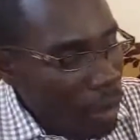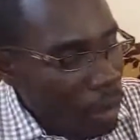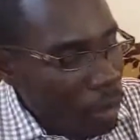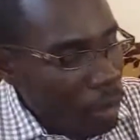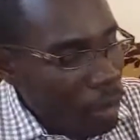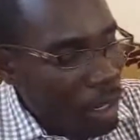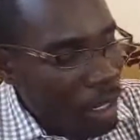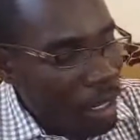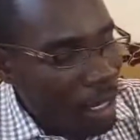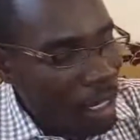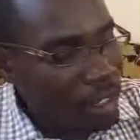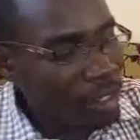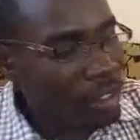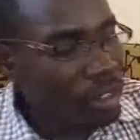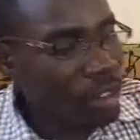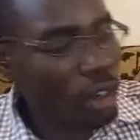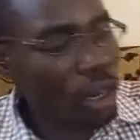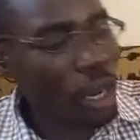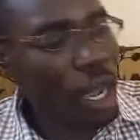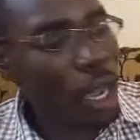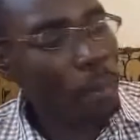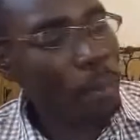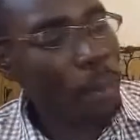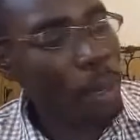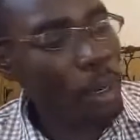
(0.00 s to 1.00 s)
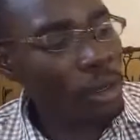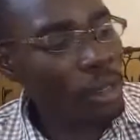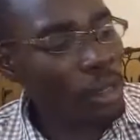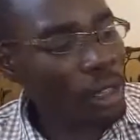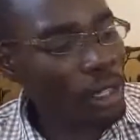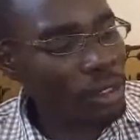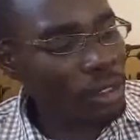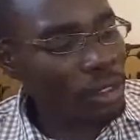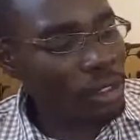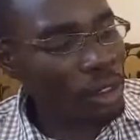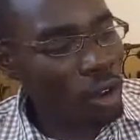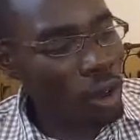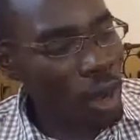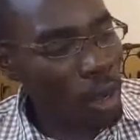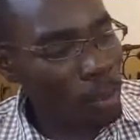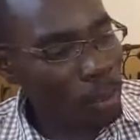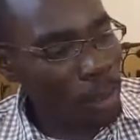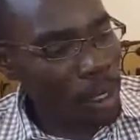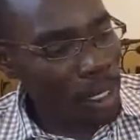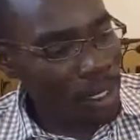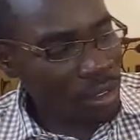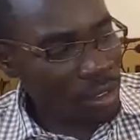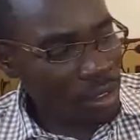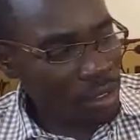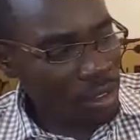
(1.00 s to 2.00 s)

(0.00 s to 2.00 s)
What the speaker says: let's talk about these lower pits.